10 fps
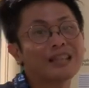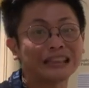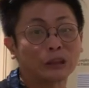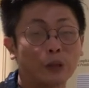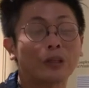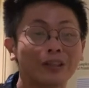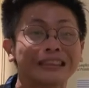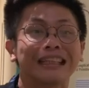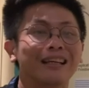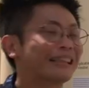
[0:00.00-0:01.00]
that's going on
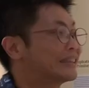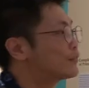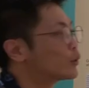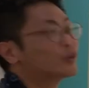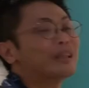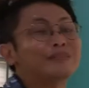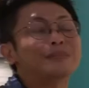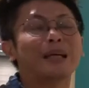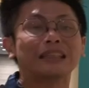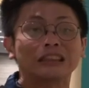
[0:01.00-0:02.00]
that the photograph
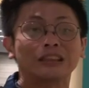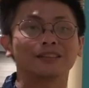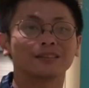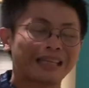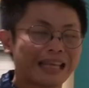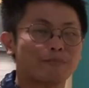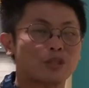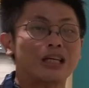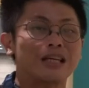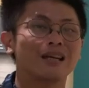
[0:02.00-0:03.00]
manages to
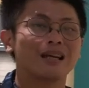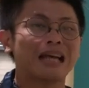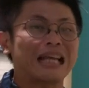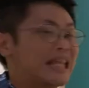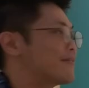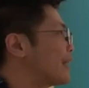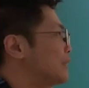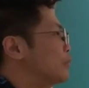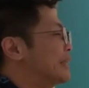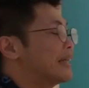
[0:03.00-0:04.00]
capture, and
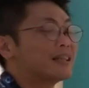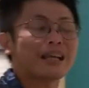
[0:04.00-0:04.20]
that we can